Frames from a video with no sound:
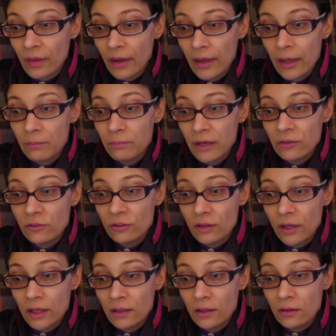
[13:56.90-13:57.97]
and mention
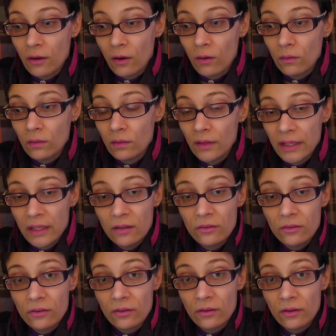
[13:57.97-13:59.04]
any and all
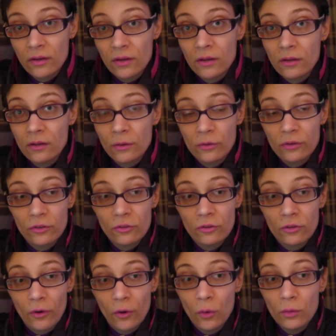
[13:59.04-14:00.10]
links, you know, such
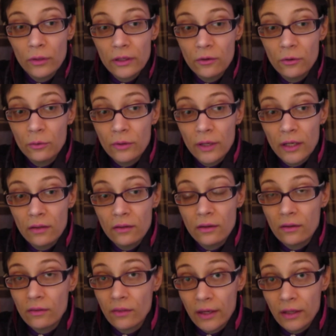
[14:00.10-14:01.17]
as Holy Kool-Aid.
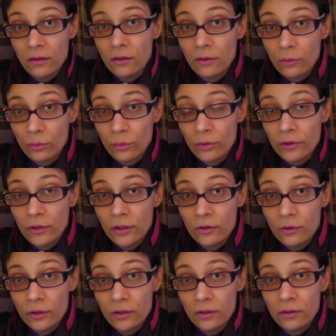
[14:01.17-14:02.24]
They did a really
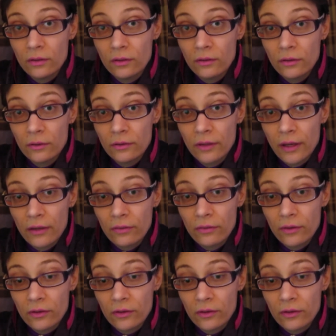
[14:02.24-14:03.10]
good near-death